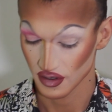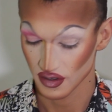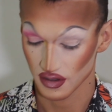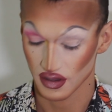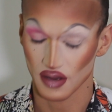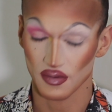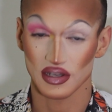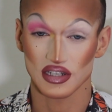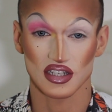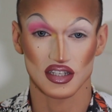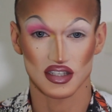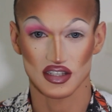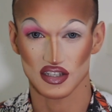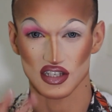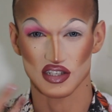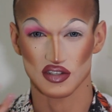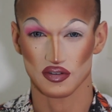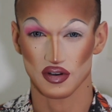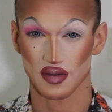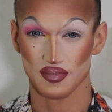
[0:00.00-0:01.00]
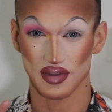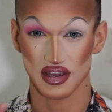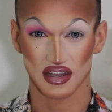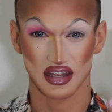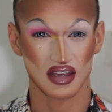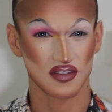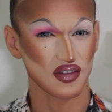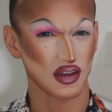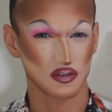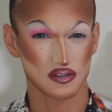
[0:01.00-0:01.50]
That way it doesn't disrupt my
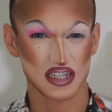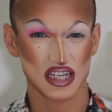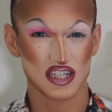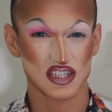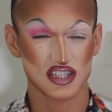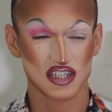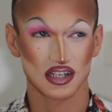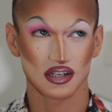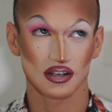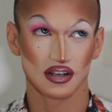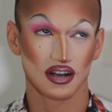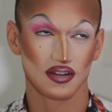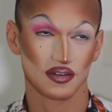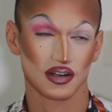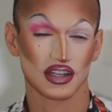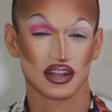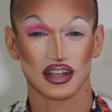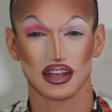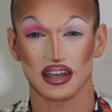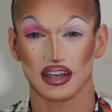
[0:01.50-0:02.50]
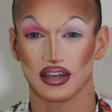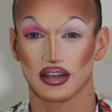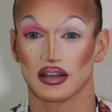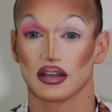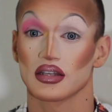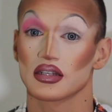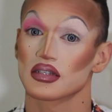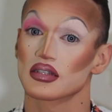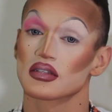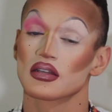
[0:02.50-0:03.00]
like foundation and everything
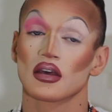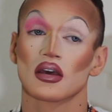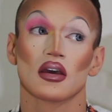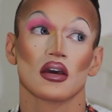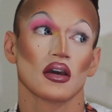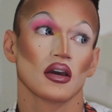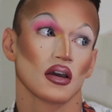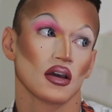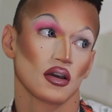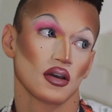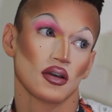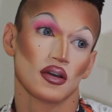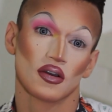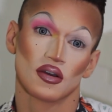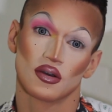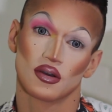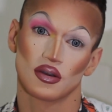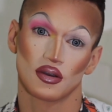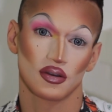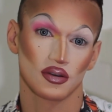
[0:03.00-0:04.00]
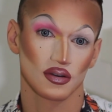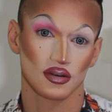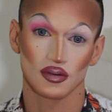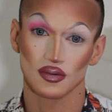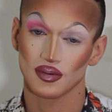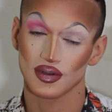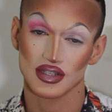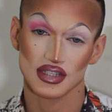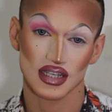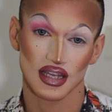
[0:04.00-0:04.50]
because
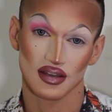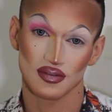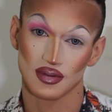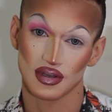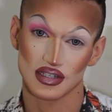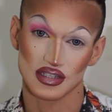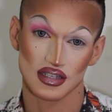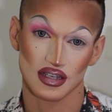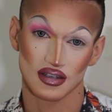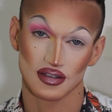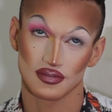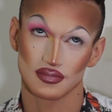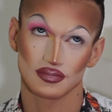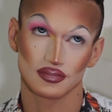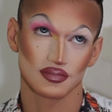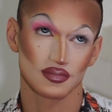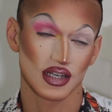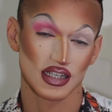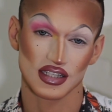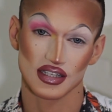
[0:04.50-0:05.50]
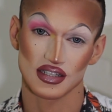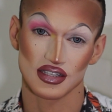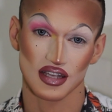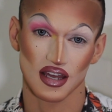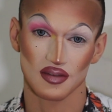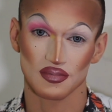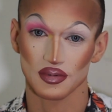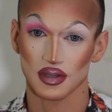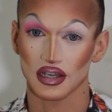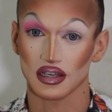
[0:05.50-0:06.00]
once that mess up, messes
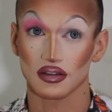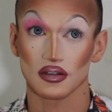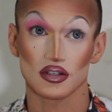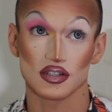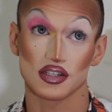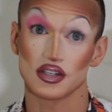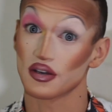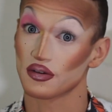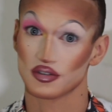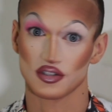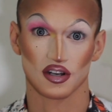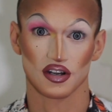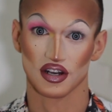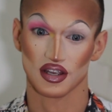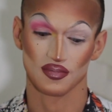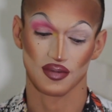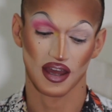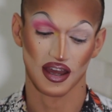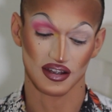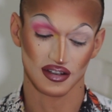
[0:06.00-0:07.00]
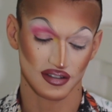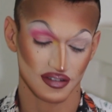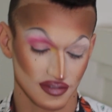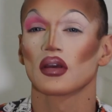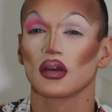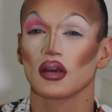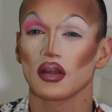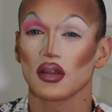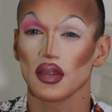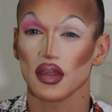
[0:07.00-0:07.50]
up, like there's no turning back.
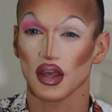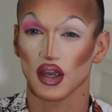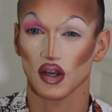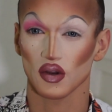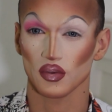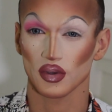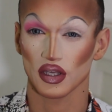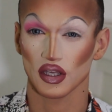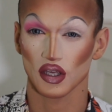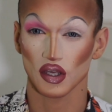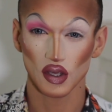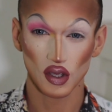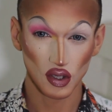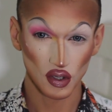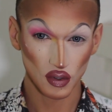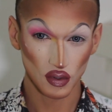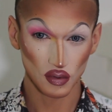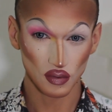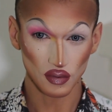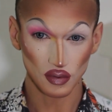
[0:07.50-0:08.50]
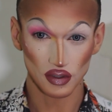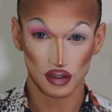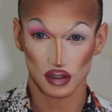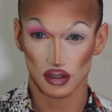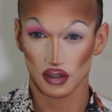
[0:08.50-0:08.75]
There we go.